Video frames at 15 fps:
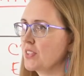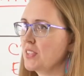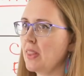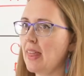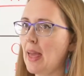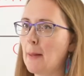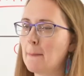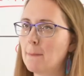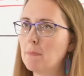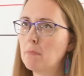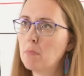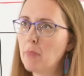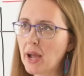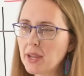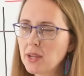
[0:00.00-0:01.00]
that
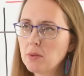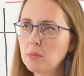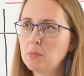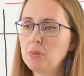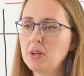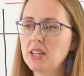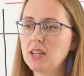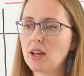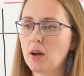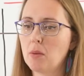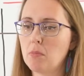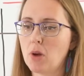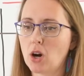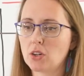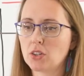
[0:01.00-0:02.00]
might be a
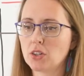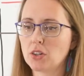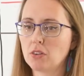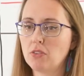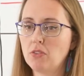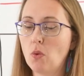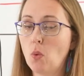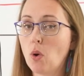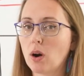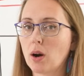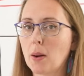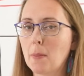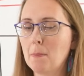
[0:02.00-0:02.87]
marker for